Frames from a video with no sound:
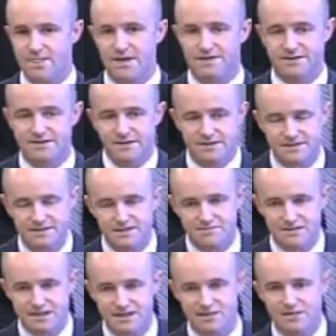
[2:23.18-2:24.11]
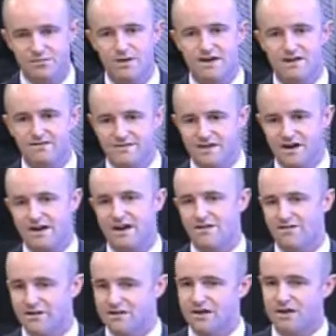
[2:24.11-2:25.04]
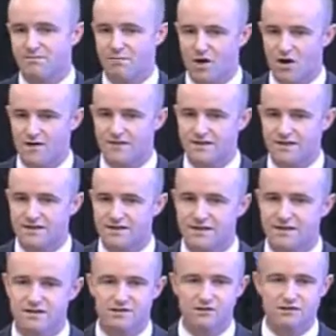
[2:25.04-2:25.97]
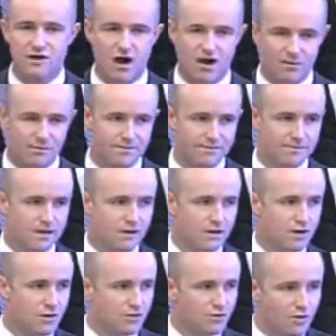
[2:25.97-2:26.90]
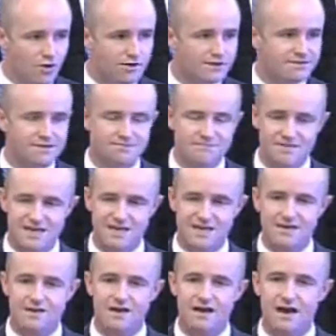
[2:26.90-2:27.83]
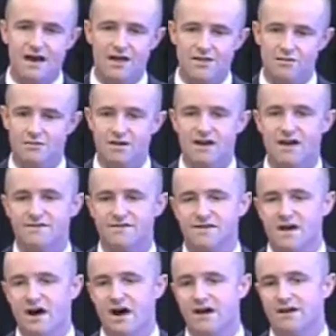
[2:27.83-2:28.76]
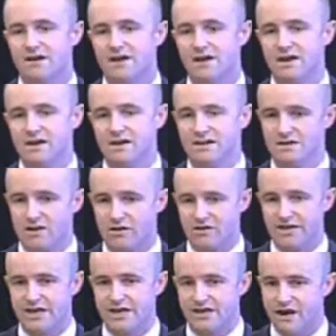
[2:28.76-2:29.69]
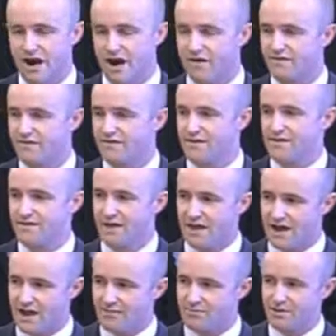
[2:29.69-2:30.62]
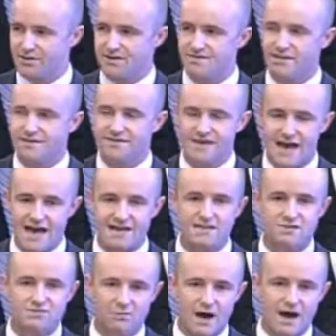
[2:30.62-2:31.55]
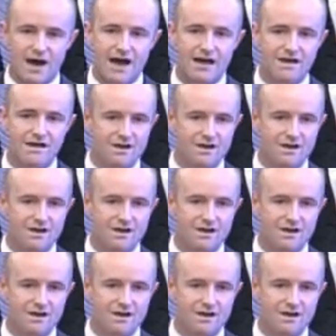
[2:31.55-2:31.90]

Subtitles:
Does it mean that we have done everything perfectly? No. Nor does it mean that we have done nearly enough. And I believe that that is why